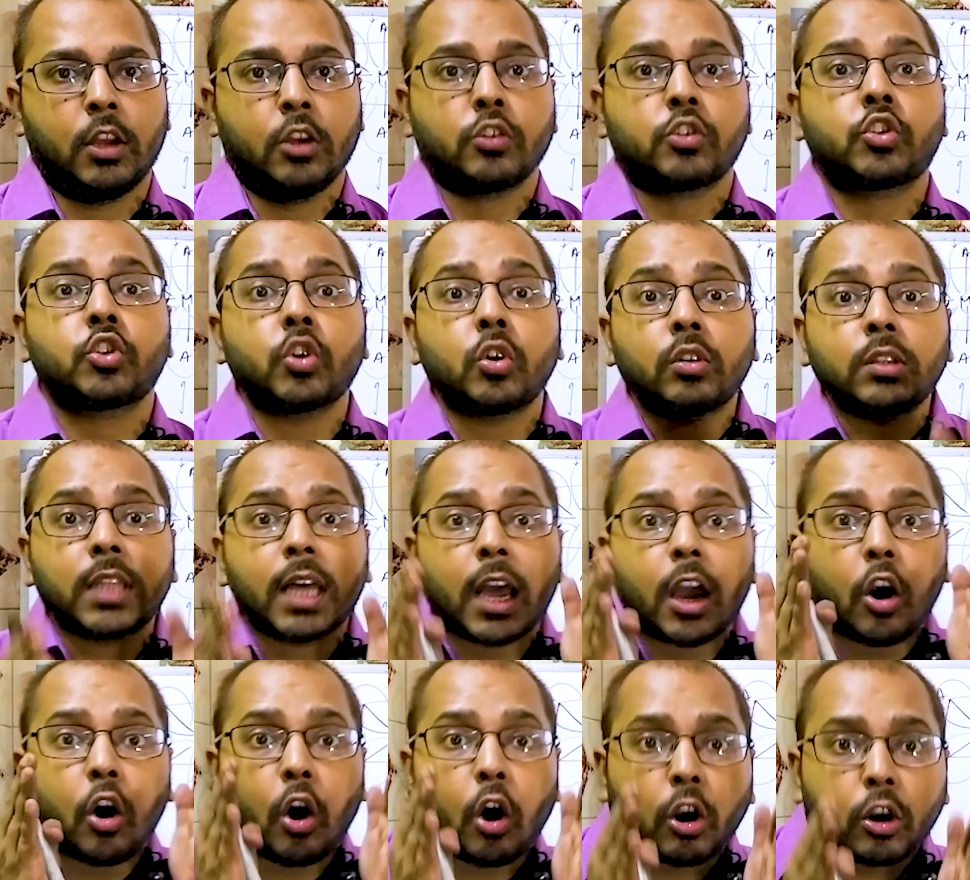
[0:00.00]
So
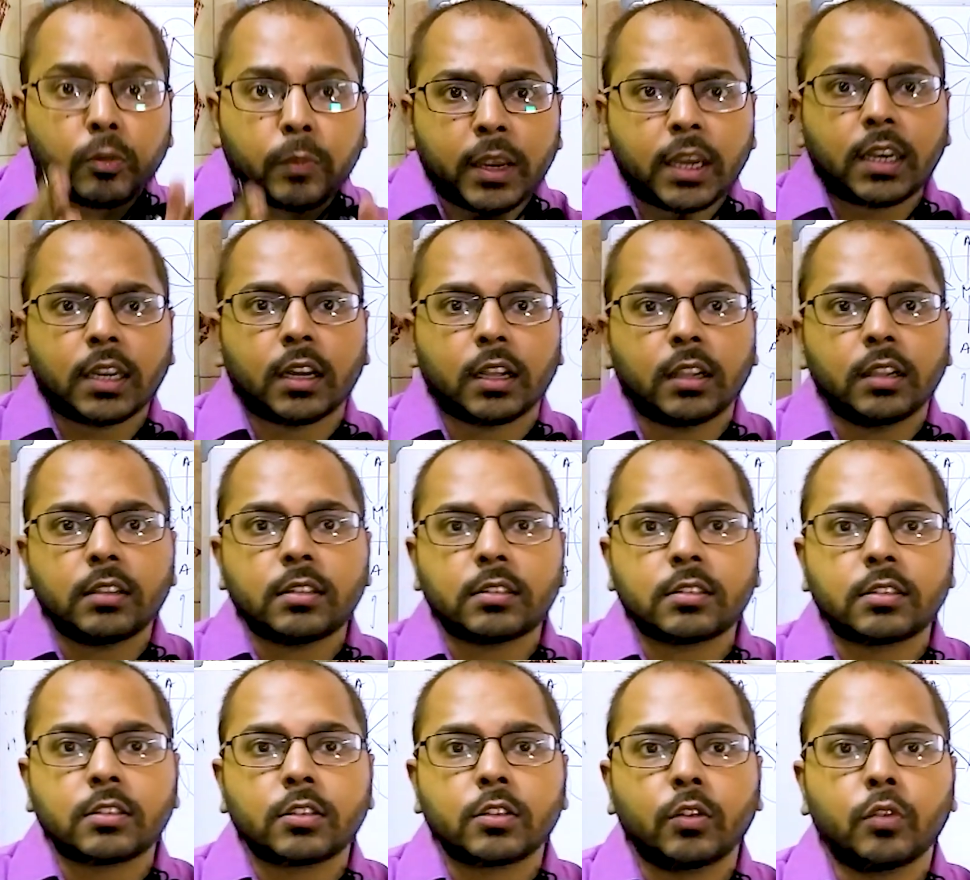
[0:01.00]
the
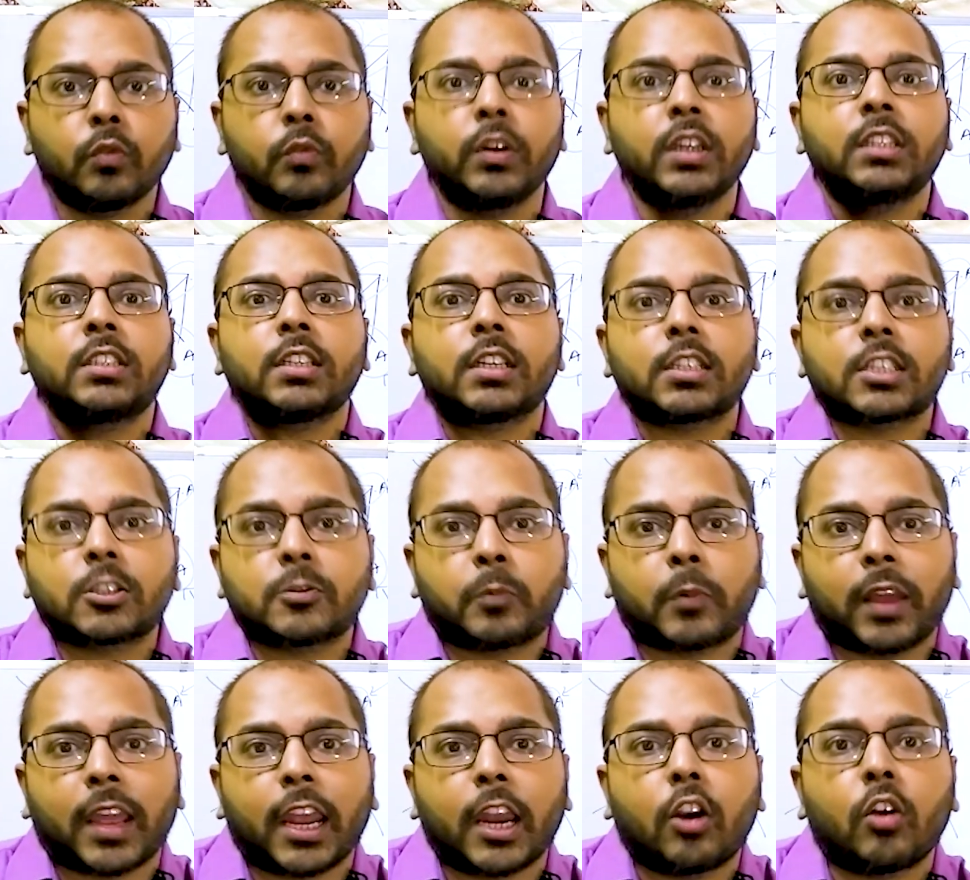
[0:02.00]
orbitals which are
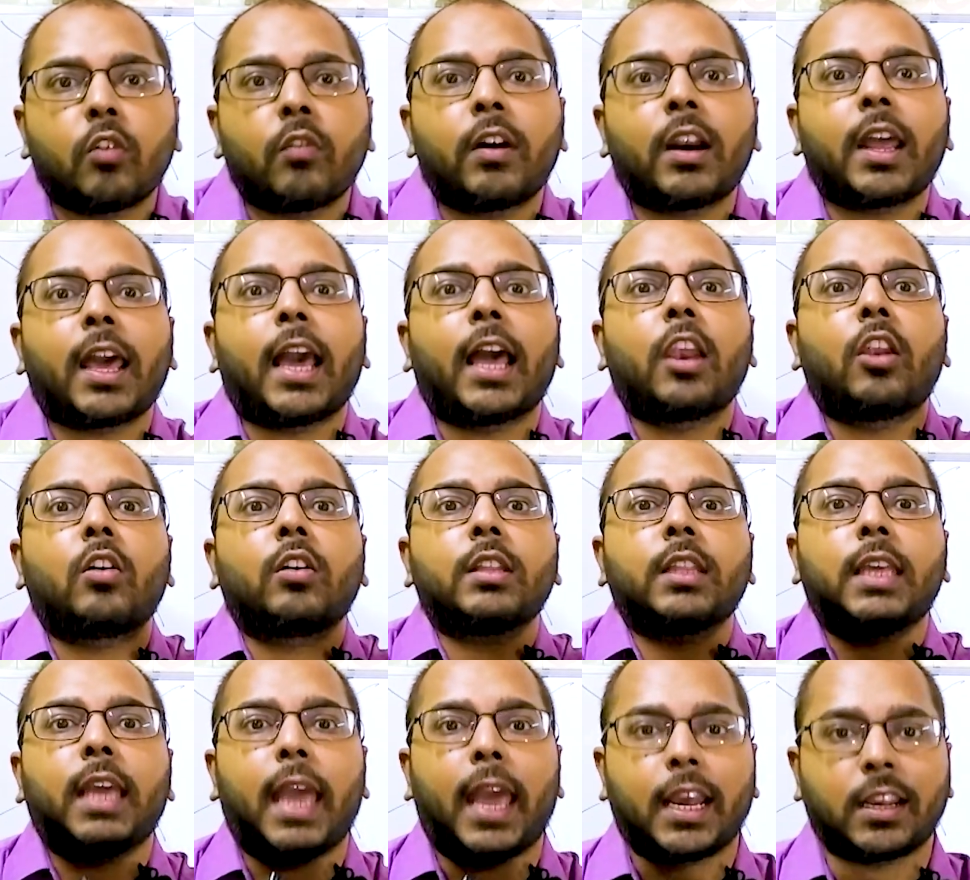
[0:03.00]
spread over along
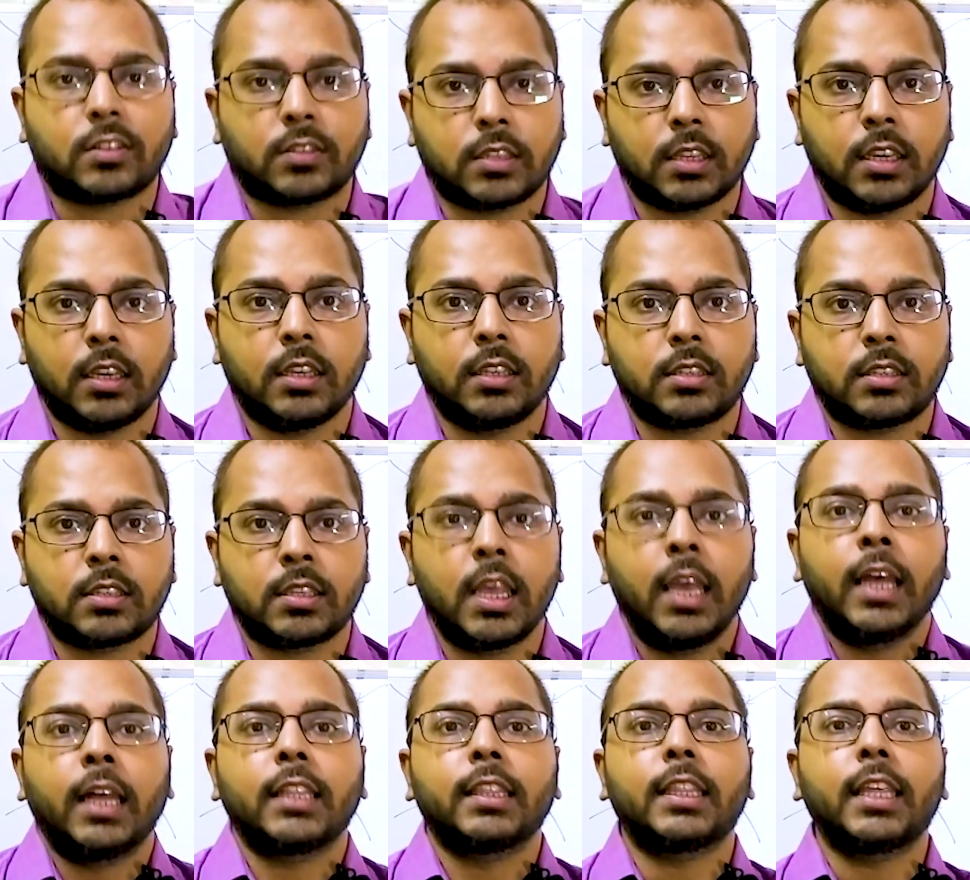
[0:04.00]
the
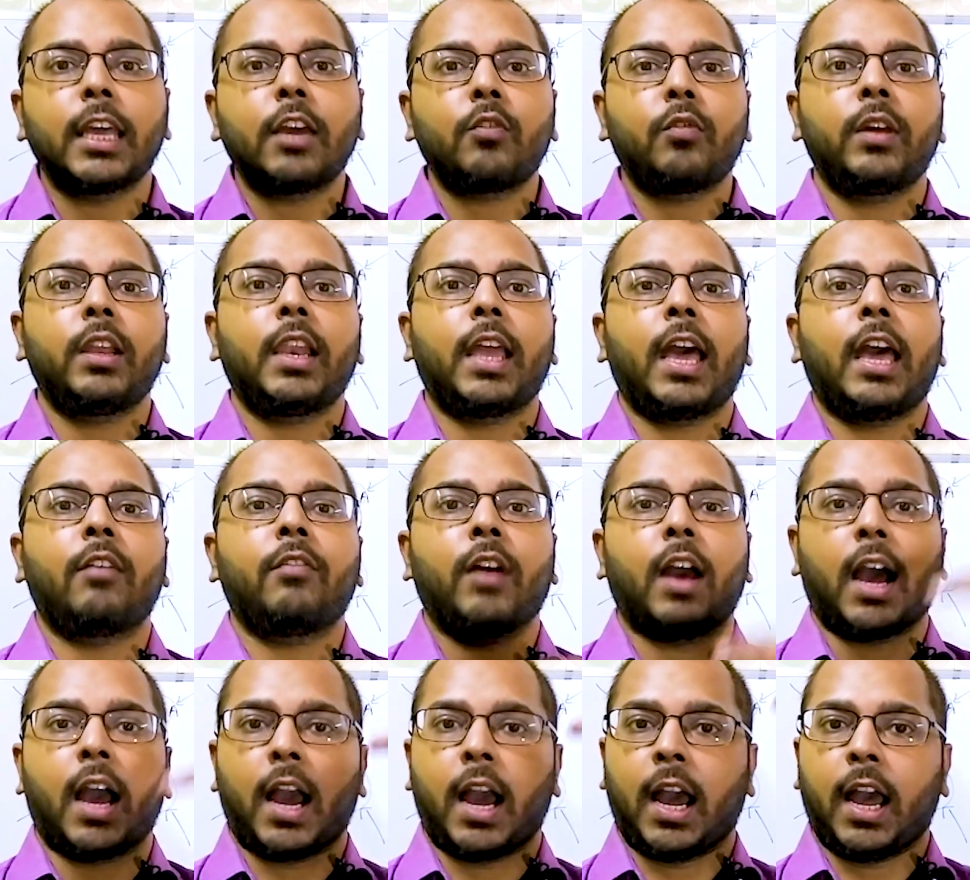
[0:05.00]
axis, they will have
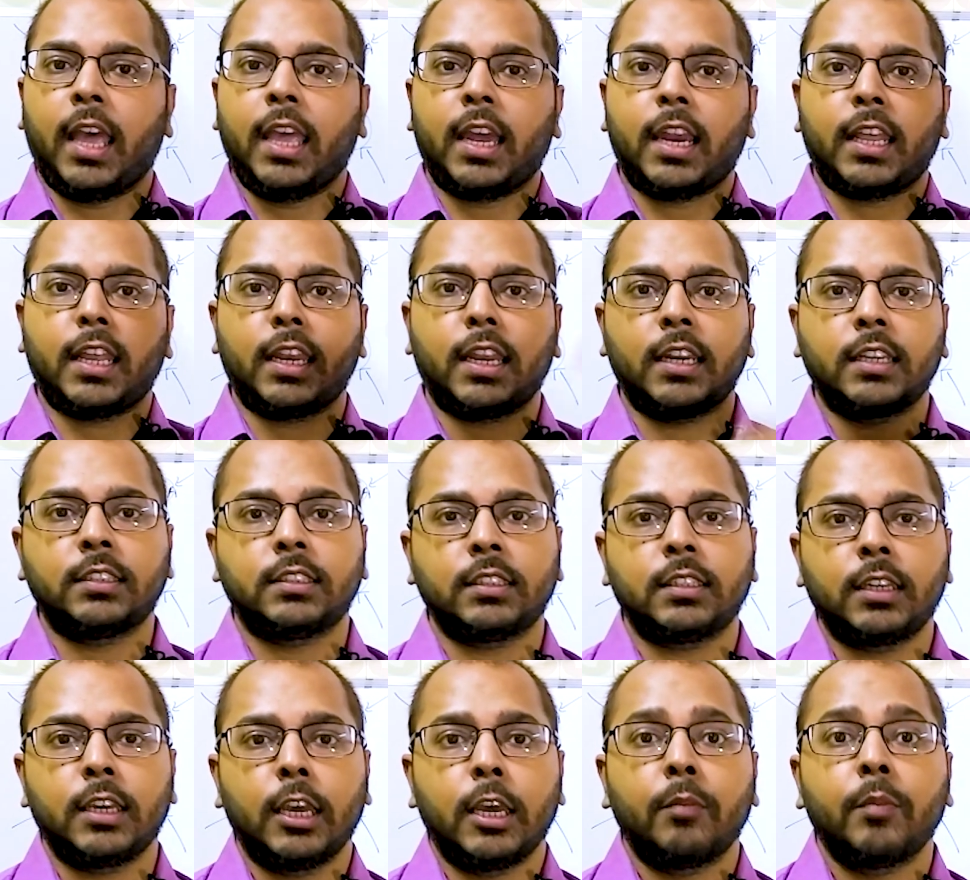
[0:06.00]
higher energy
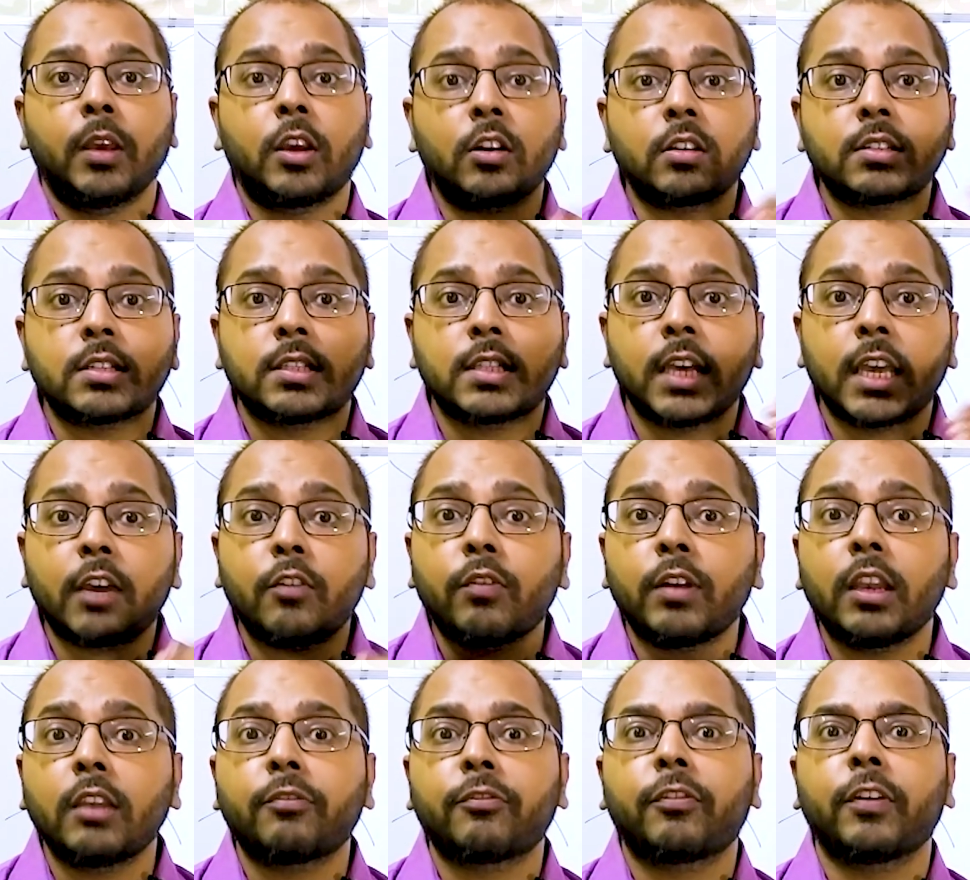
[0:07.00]
because they
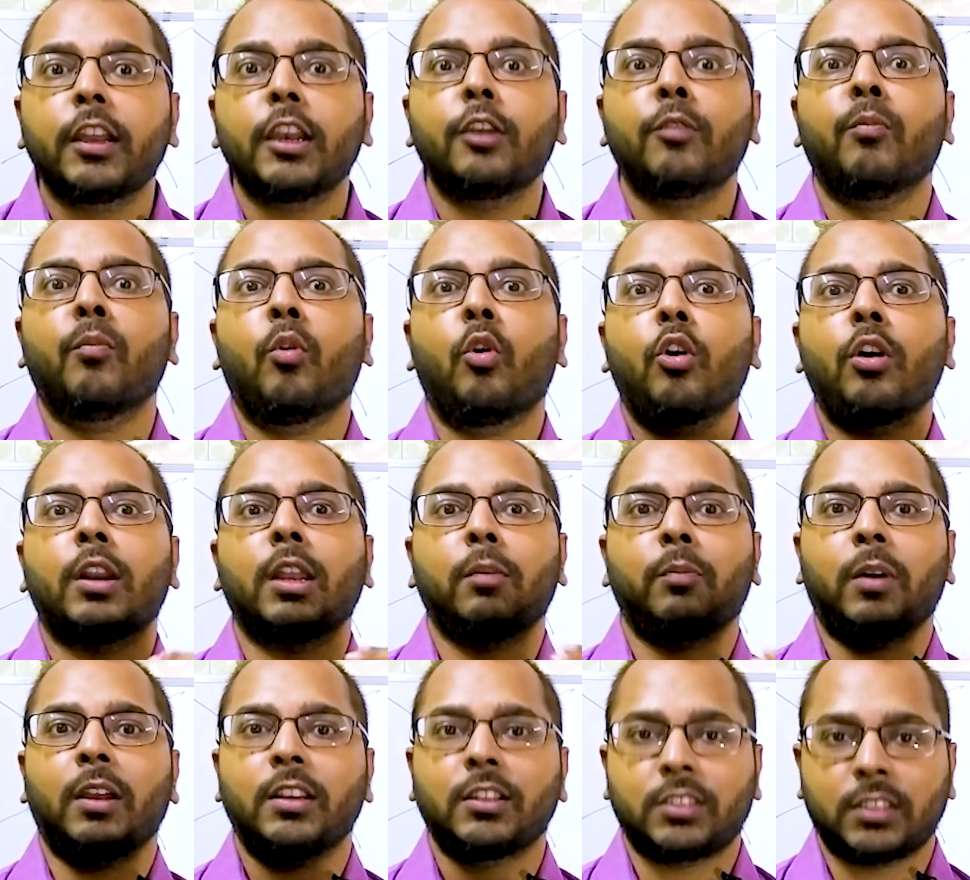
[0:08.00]
will feel more
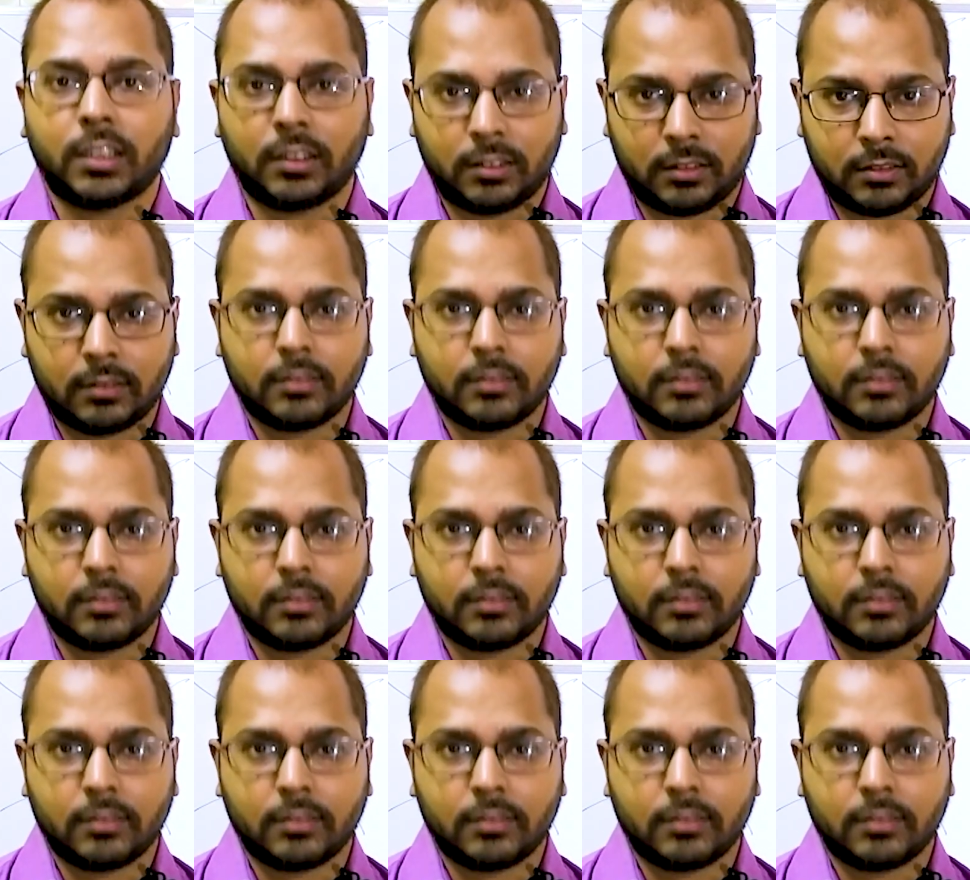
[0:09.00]
repulsion.